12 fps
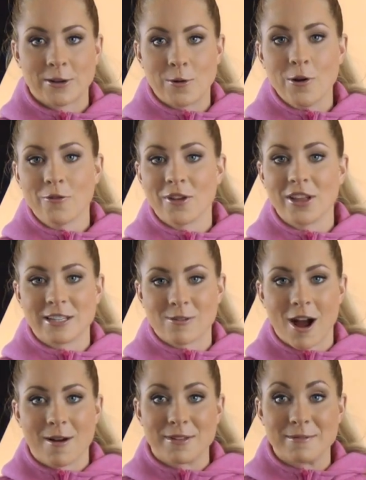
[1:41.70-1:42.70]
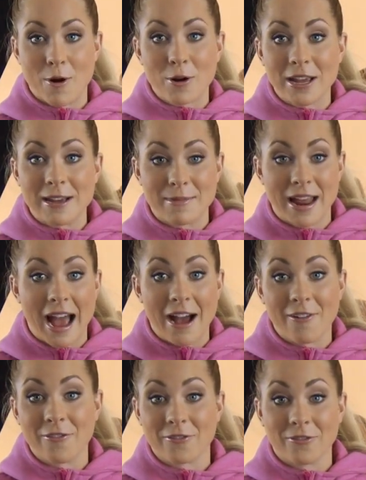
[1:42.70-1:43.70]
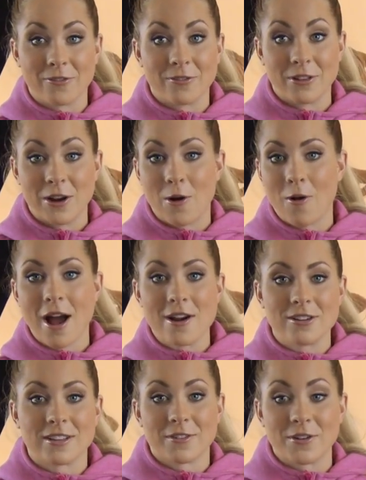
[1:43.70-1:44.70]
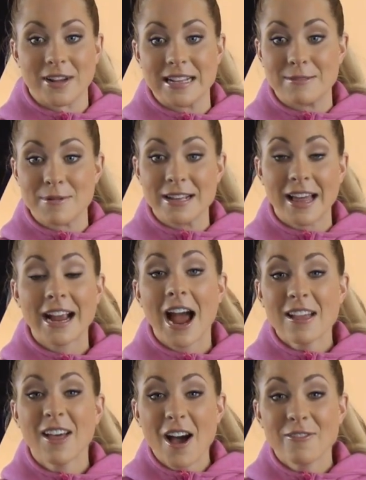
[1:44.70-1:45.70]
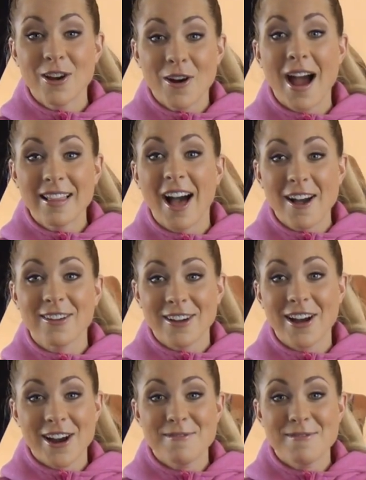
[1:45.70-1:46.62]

a cool feeling to walk up on the podium and have, you know, hundreds of little kids being like, I love you, you're